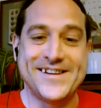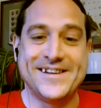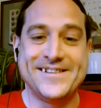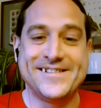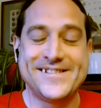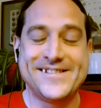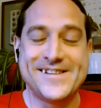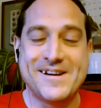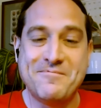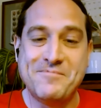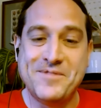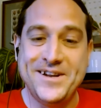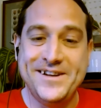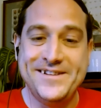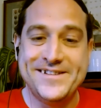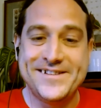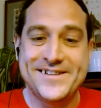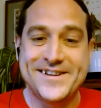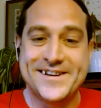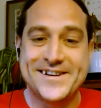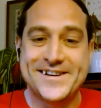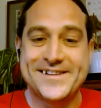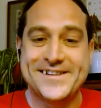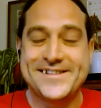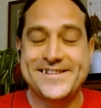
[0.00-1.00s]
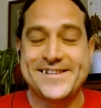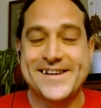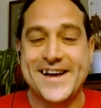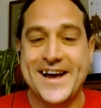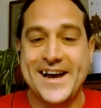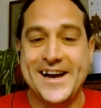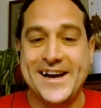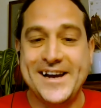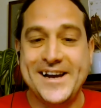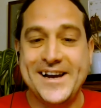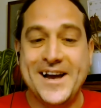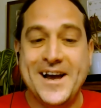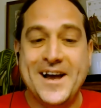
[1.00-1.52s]
And somebody's going to
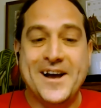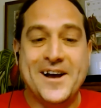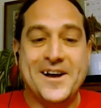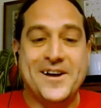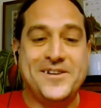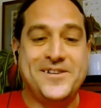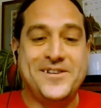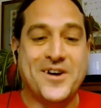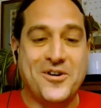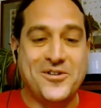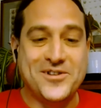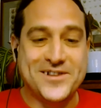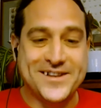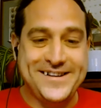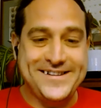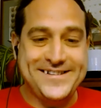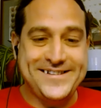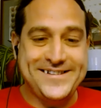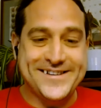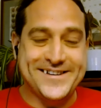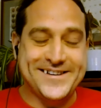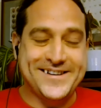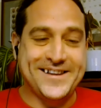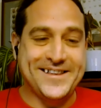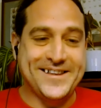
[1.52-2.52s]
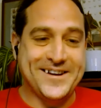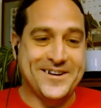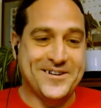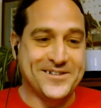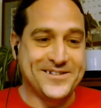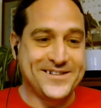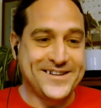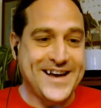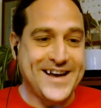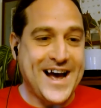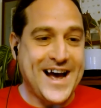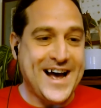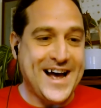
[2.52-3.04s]
say, don't listen to
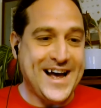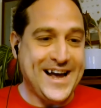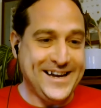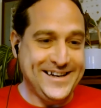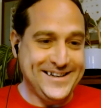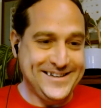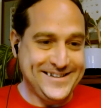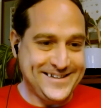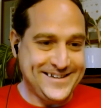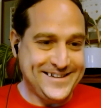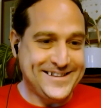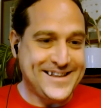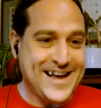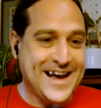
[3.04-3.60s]
those guys.